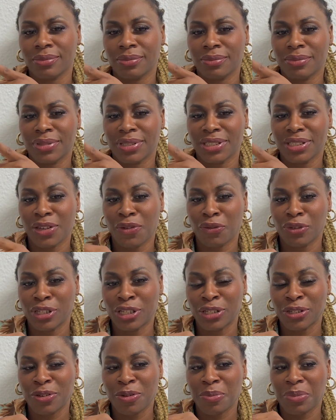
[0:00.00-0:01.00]
70
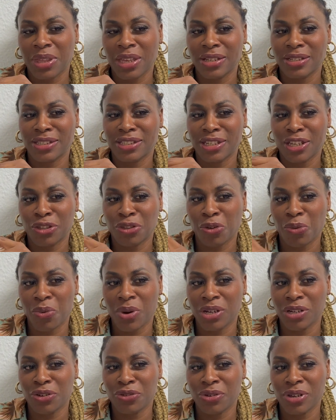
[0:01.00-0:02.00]
something cent or
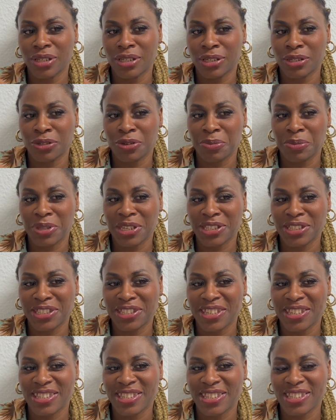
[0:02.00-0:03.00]
€1 80 something
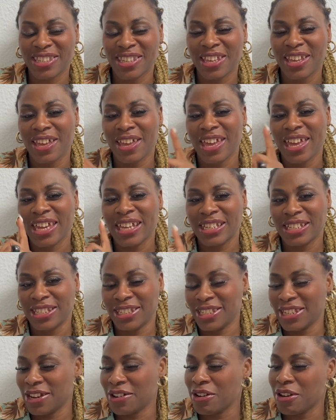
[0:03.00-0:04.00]
cents
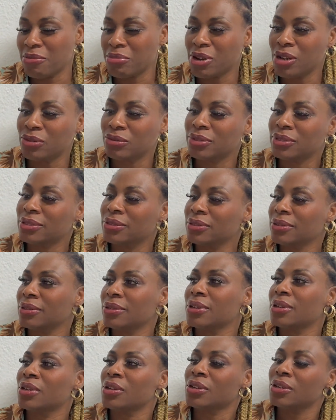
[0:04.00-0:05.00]
thereabouts.
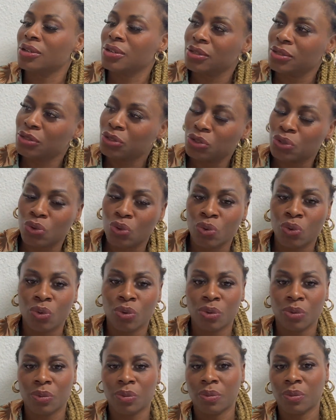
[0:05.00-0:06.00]

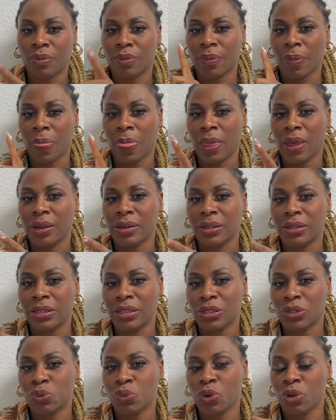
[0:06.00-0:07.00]
So
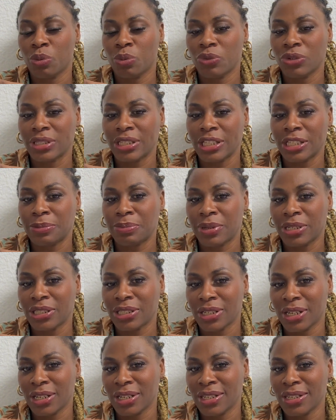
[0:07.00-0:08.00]
this one most
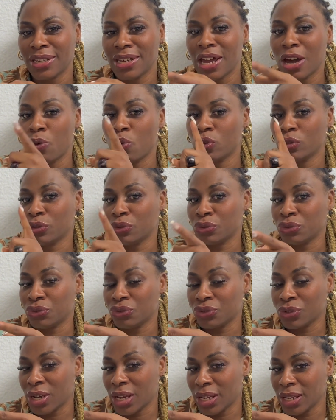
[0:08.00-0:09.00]
especially, I want to
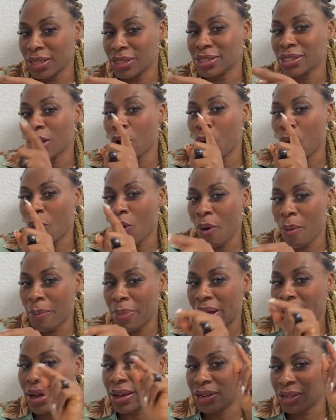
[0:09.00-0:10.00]
try it. I'll come
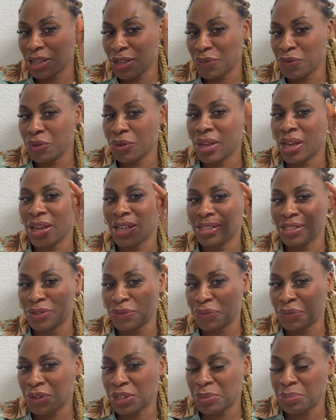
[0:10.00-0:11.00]
back and give you guys the
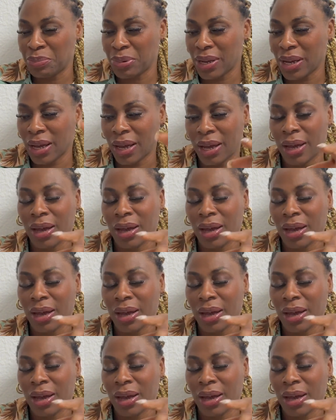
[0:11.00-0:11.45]
feedback